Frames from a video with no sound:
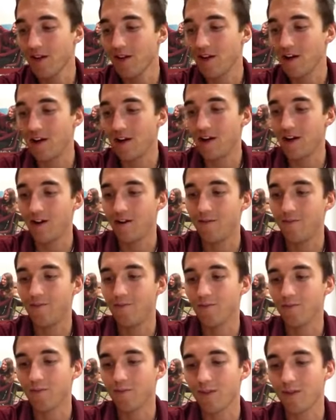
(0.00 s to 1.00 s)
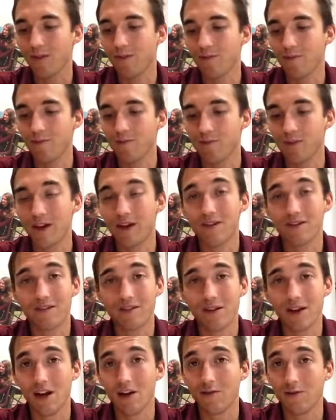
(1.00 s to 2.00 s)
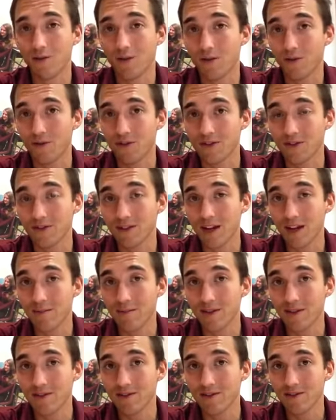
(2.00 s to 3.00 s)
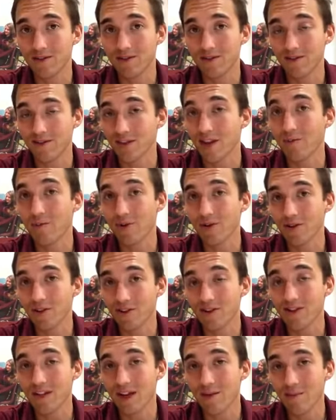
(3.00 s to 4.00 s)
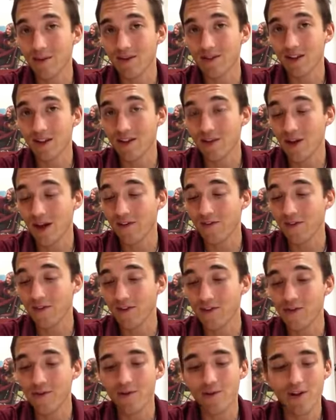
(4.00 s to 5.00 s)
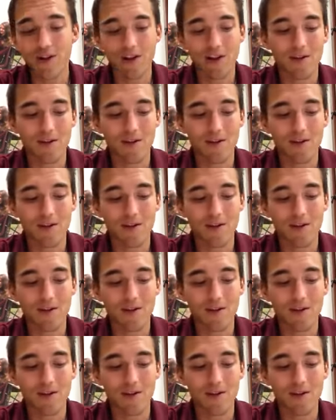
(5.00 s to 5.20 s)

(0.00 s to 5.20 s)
Be on the lookout for course assignments, summer assignments that you have to do,